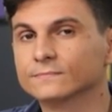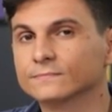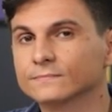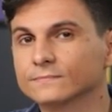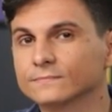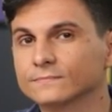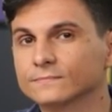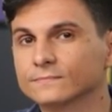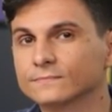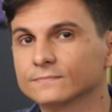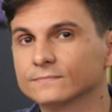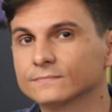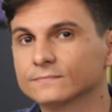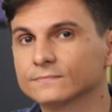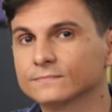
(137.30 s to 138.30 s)

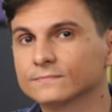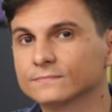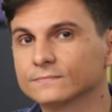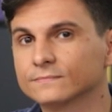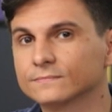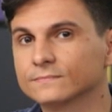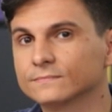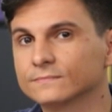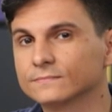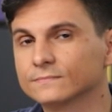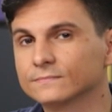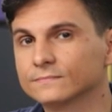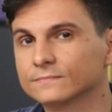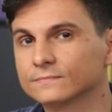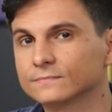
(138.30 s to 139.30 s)

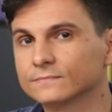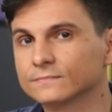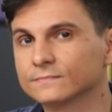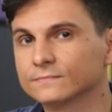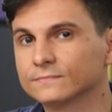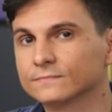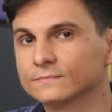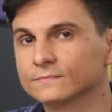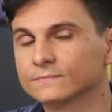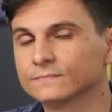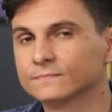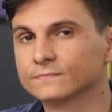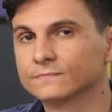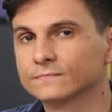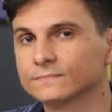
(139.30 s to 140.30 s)

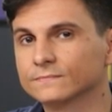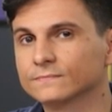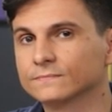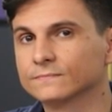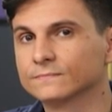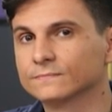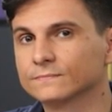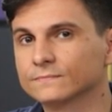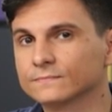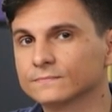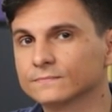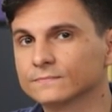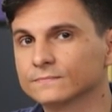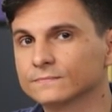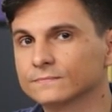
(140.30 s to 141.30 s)

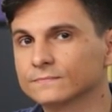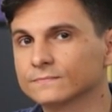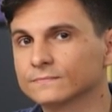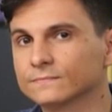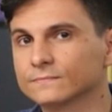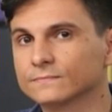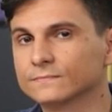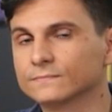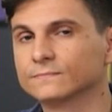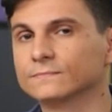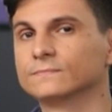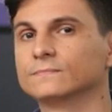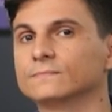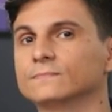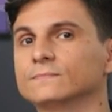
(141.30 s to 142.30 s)

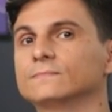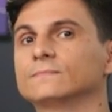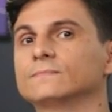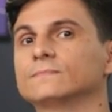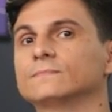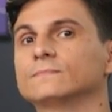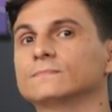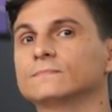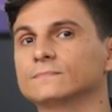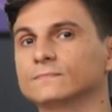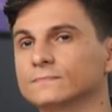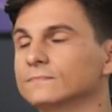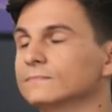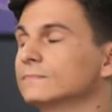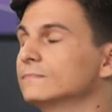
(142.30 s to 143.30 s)

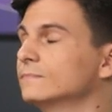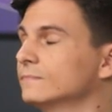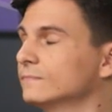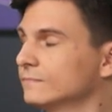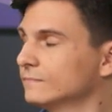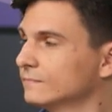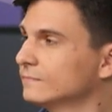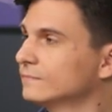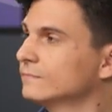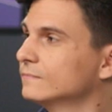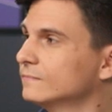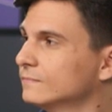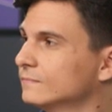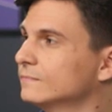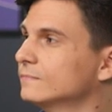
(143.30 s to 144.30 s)

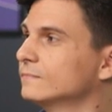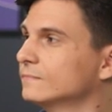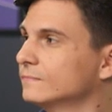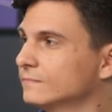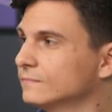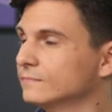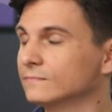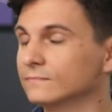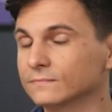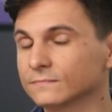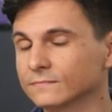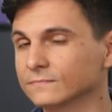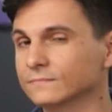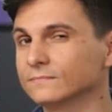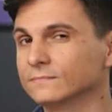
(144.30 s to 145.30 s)
This person isn't speaking.